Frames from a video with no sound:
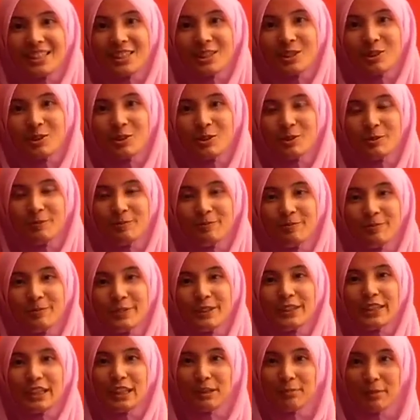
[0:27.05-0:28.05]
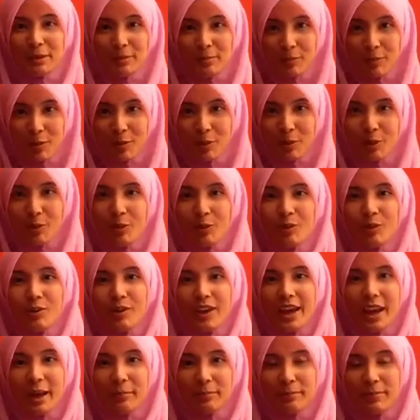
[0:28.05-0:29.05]
so it's going to be more
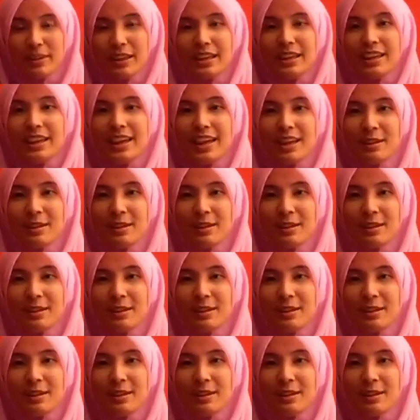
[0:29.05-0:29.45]
happy